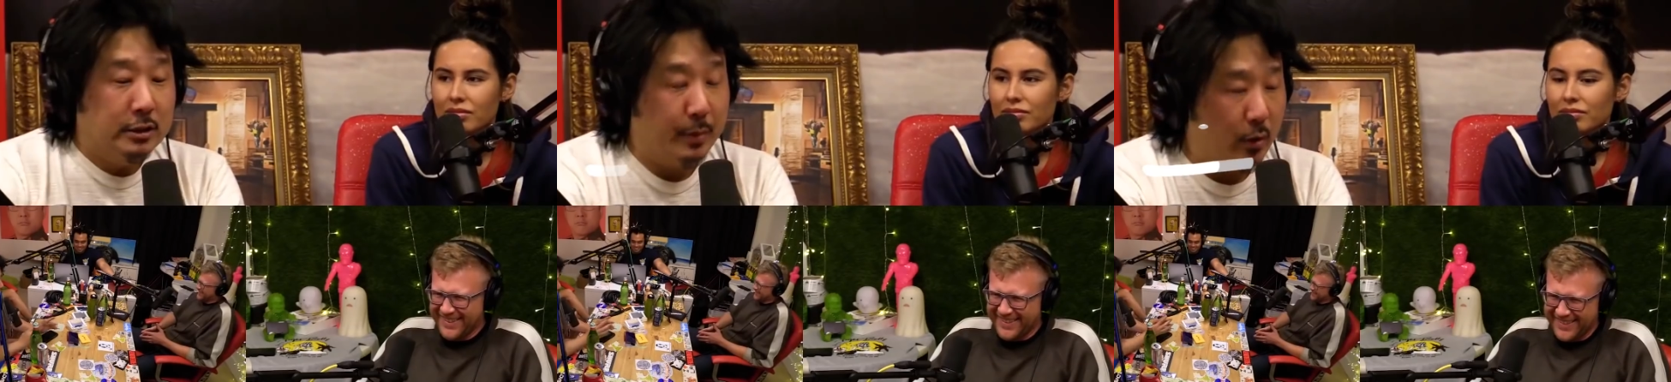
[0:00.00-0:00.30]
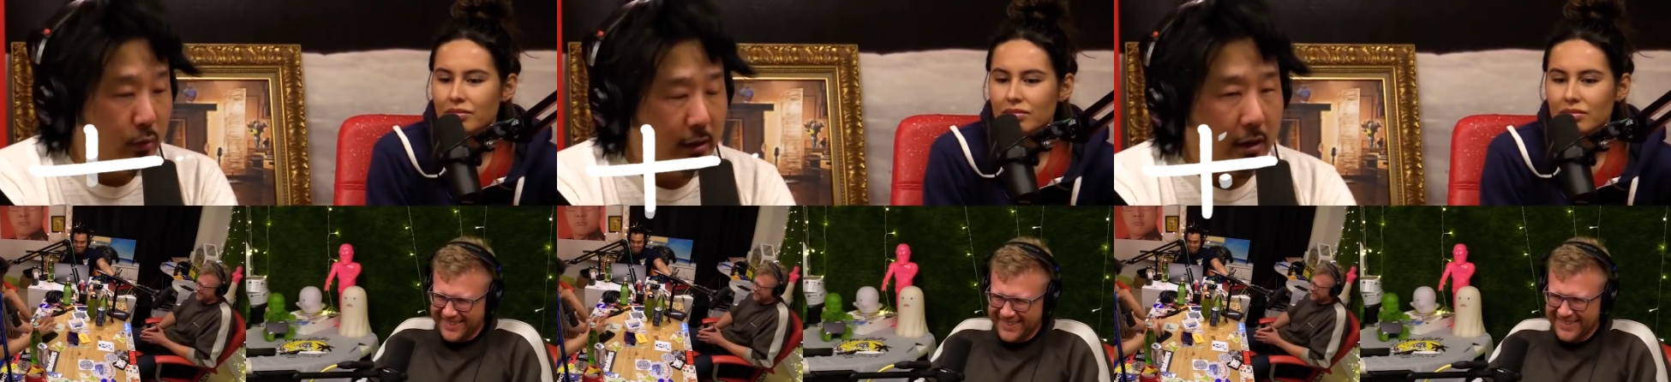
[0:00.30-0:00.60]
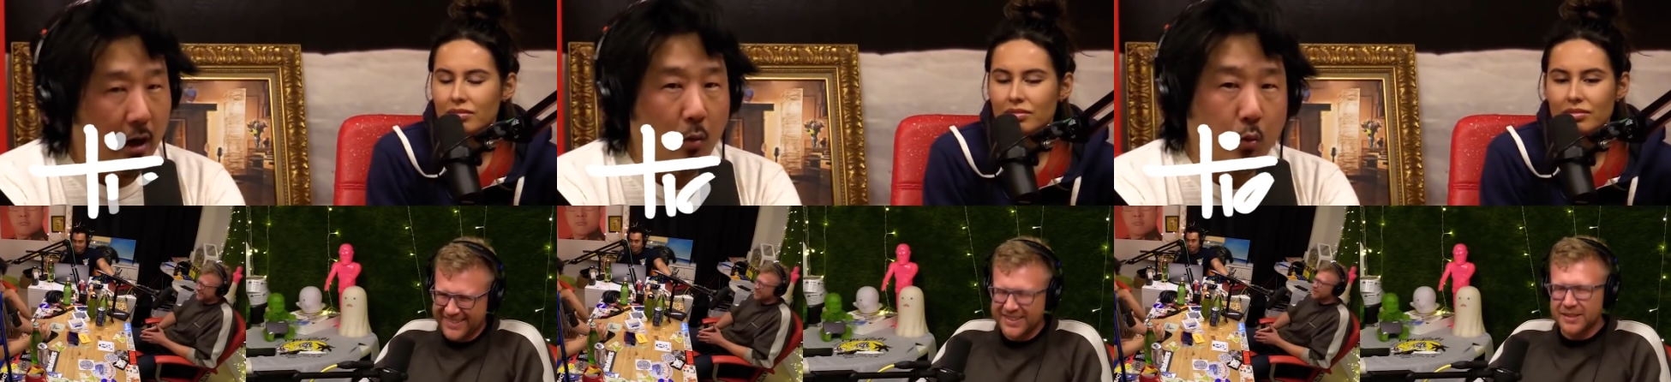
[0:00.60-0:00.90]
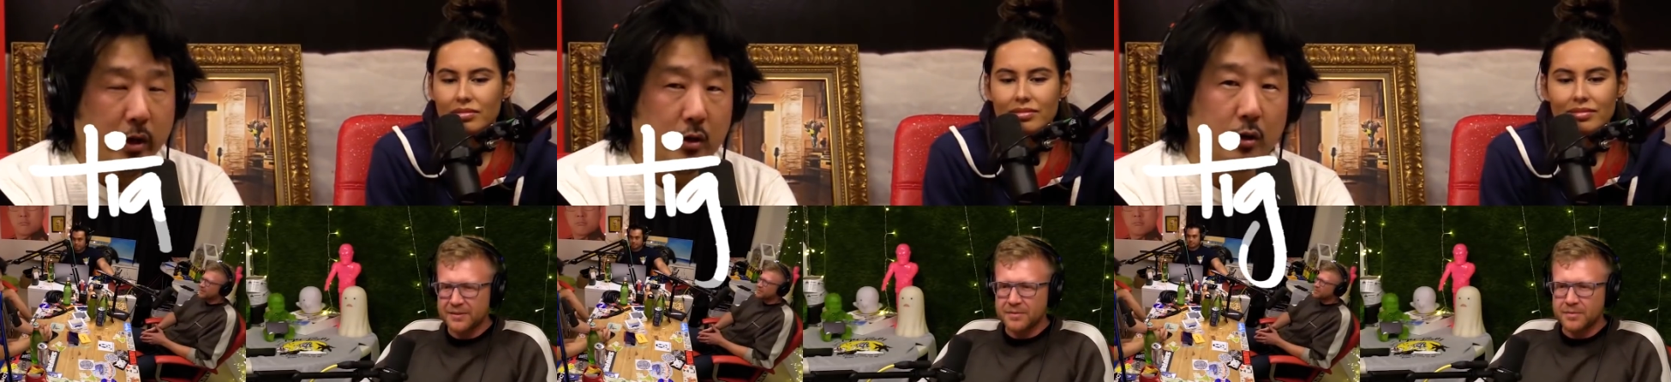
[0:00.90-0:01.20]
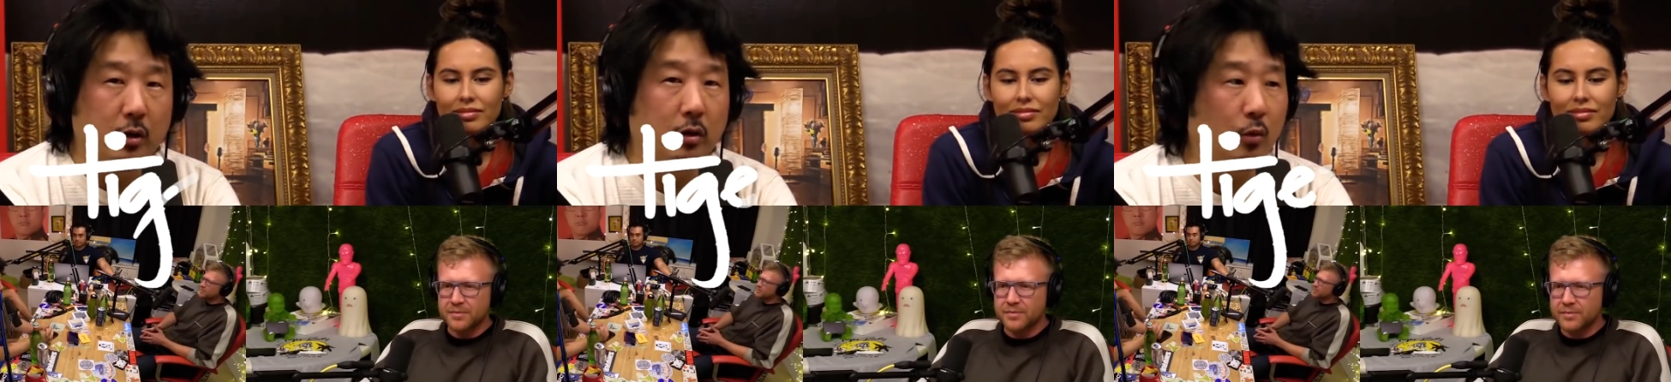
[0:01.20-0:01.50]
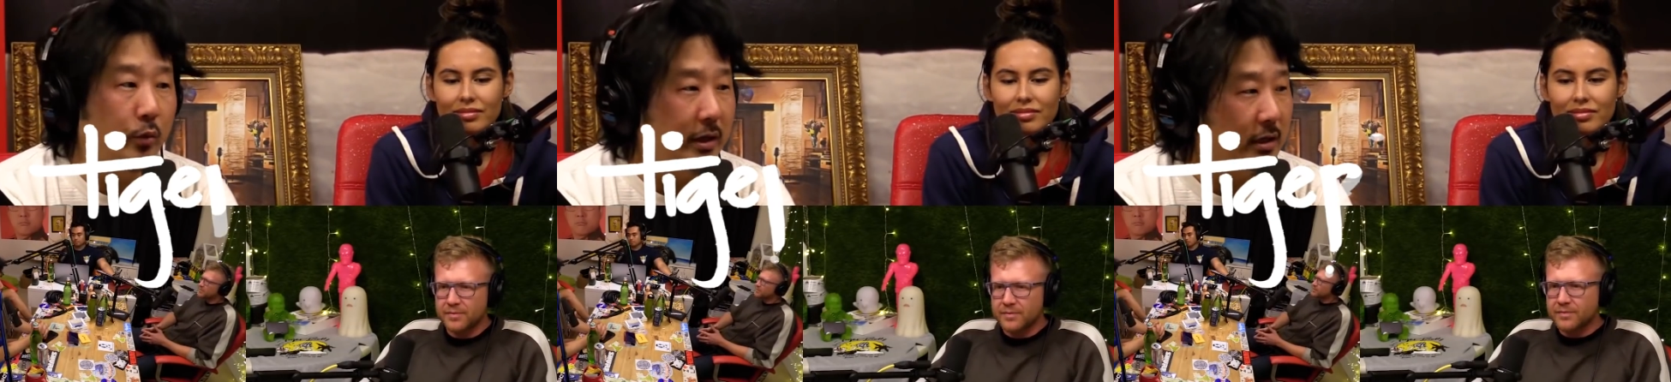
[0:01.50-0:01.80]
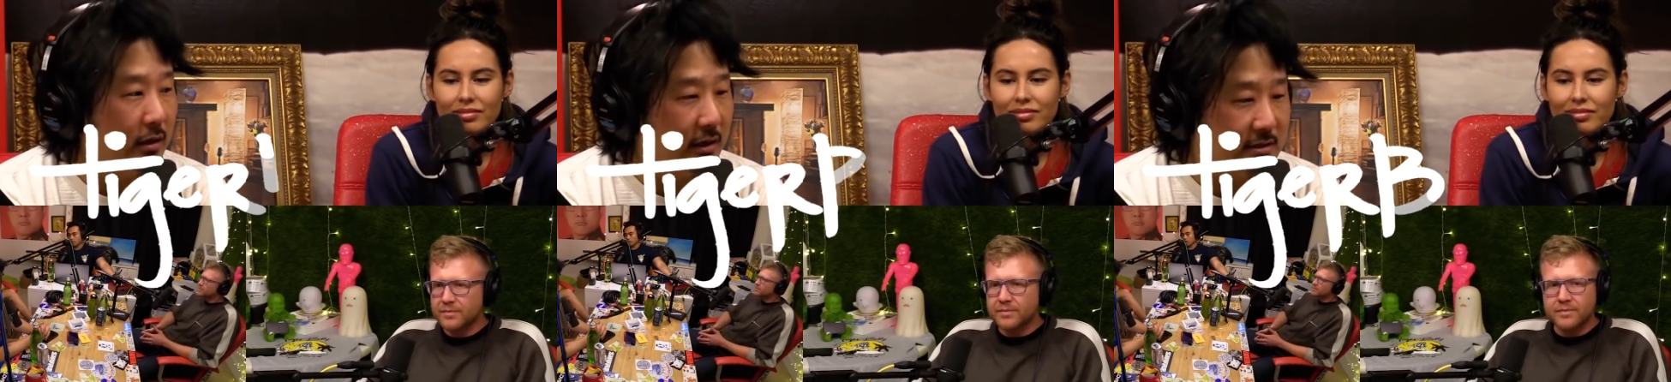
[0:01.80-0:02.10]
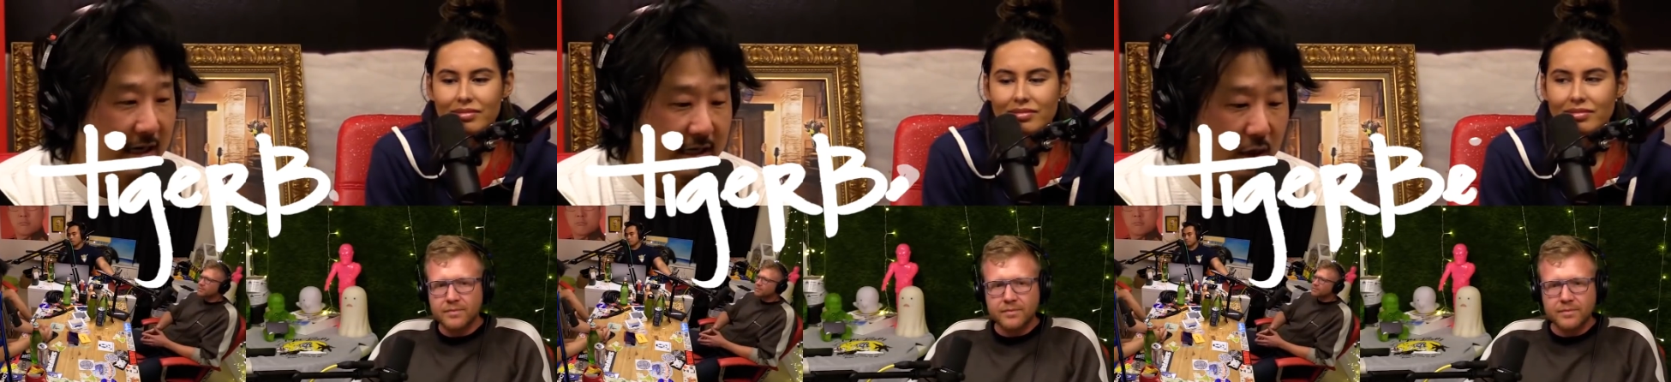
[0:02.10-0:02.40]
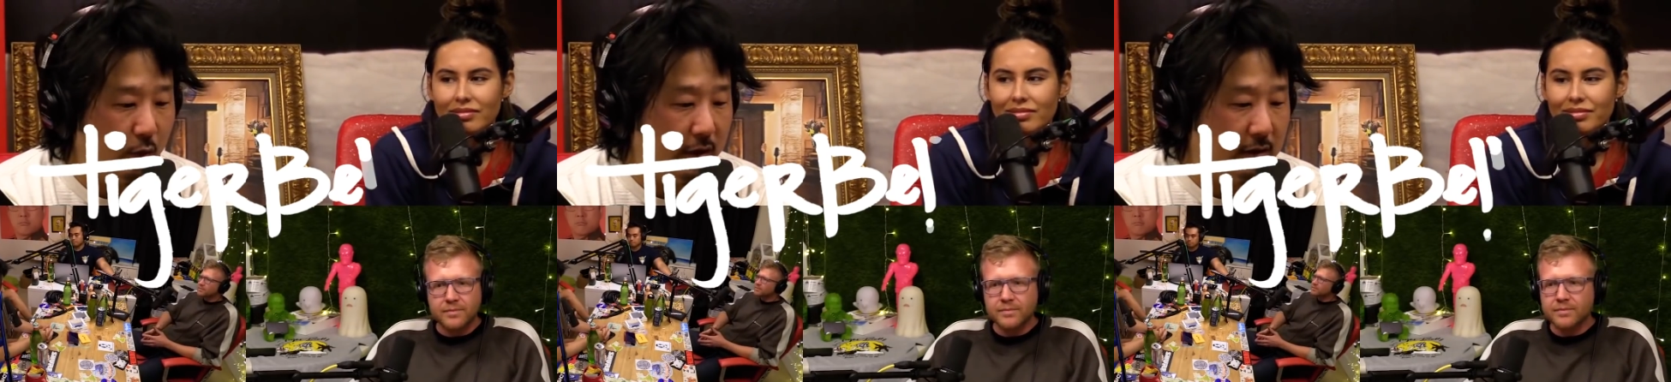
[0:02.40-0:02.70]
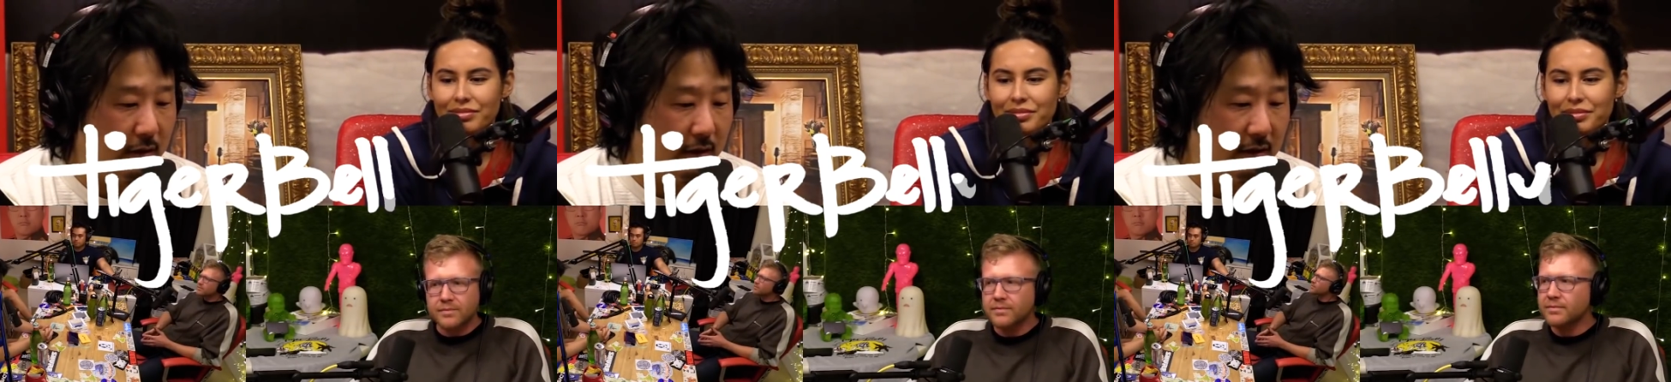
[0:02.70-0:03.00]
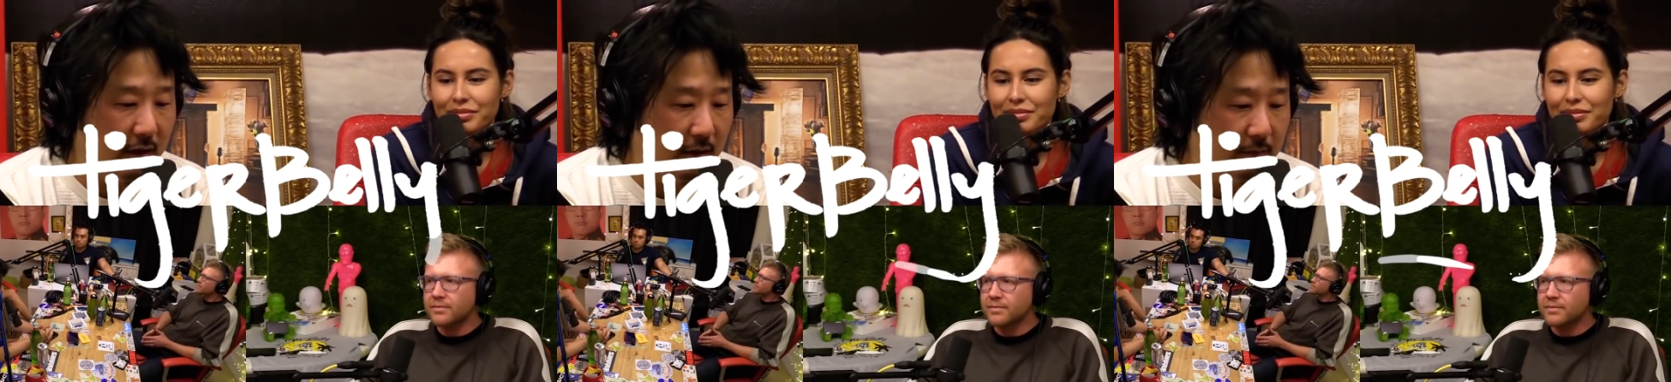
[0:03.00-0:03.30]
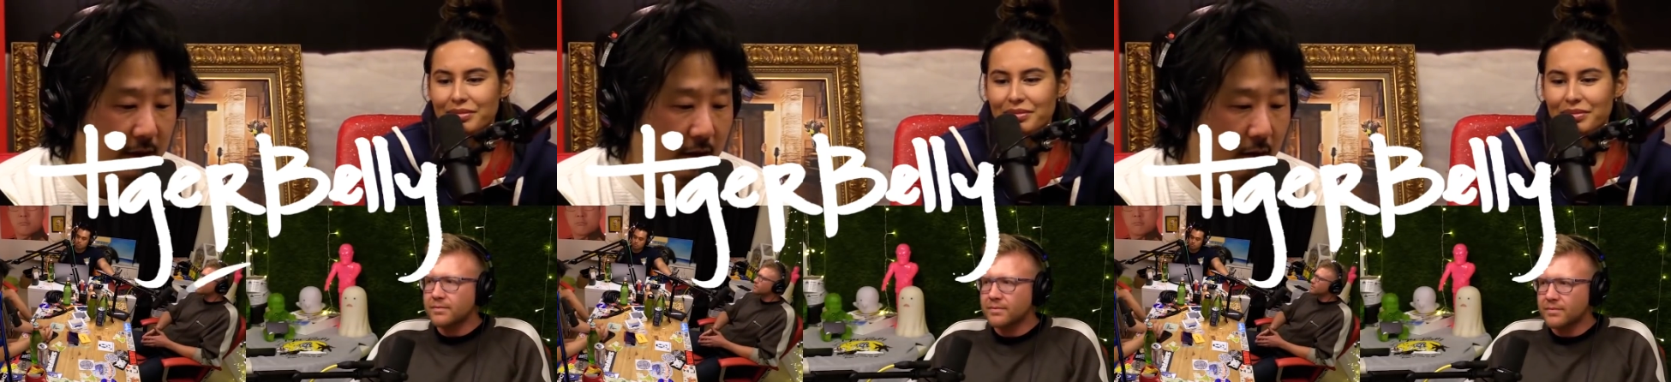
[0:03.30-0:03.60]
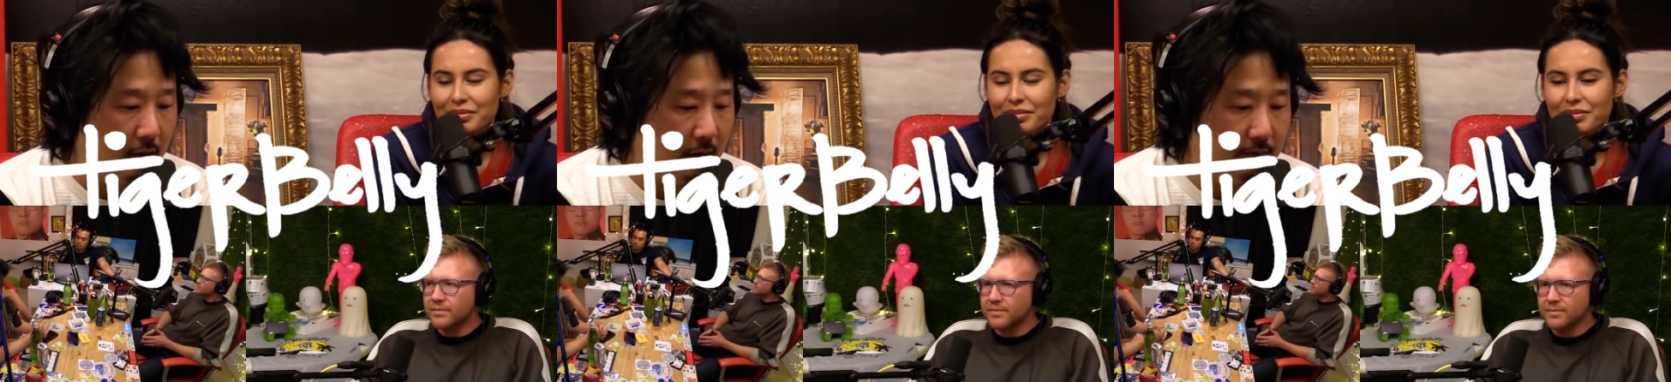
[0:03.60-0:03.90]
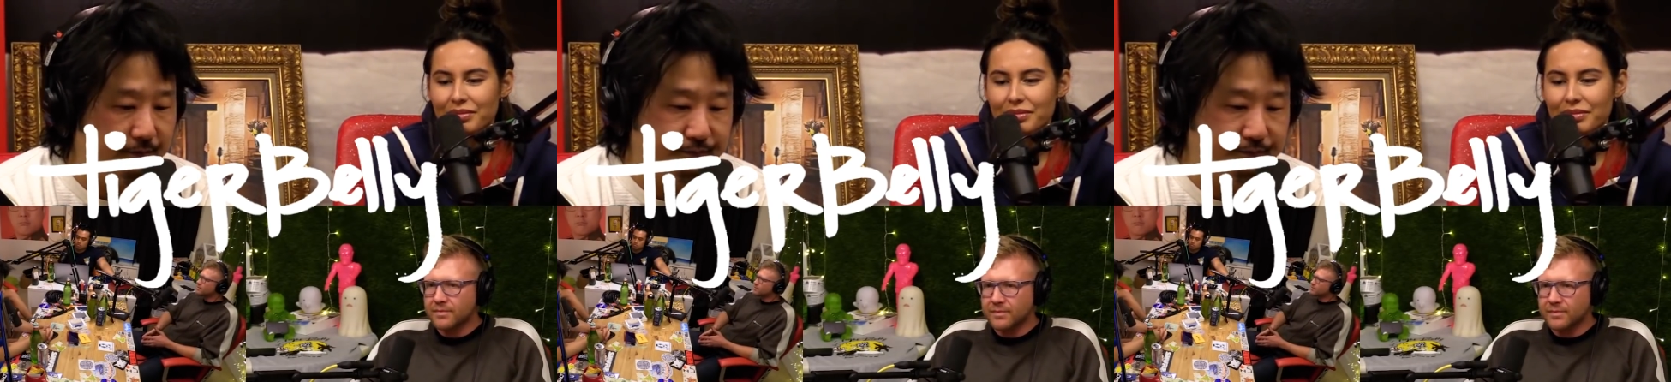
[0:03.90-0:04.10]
Speaker 1: It's been a really weird week, exciting week. You know,